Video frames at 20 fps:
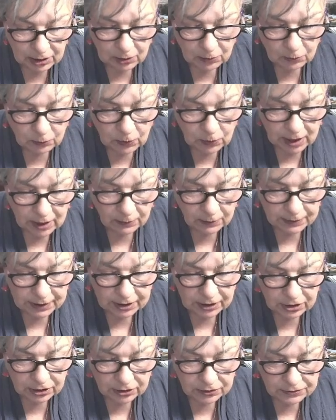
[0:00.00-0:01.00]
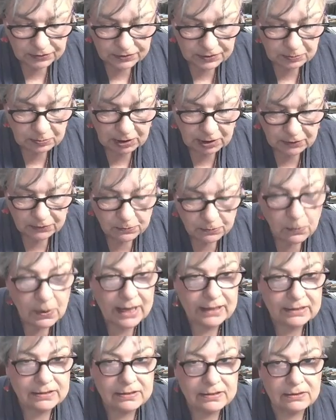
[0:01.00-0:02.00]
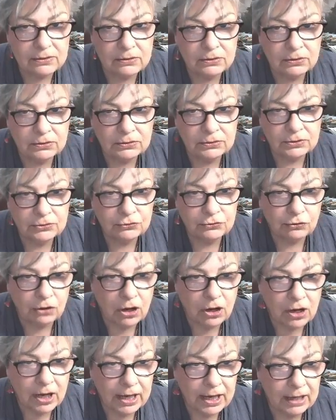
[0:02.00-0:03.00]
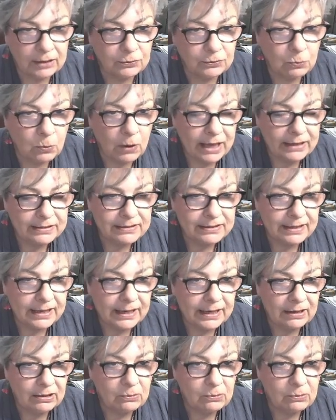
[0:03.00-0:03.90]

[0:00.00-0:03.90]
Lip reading: where we used both wet on dry and wet in